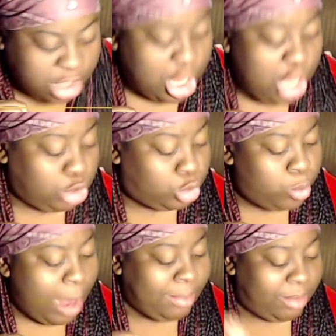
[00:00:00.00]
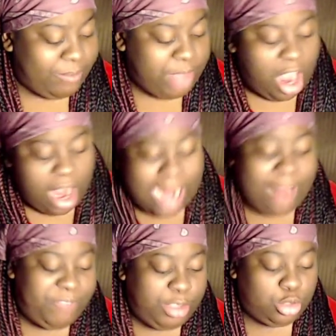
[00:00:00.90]
dropped from the
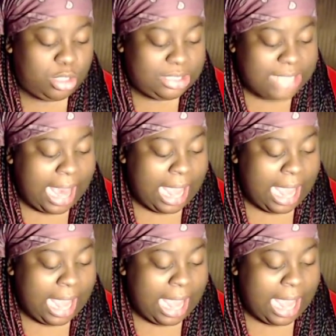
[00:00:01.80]
artificial sky.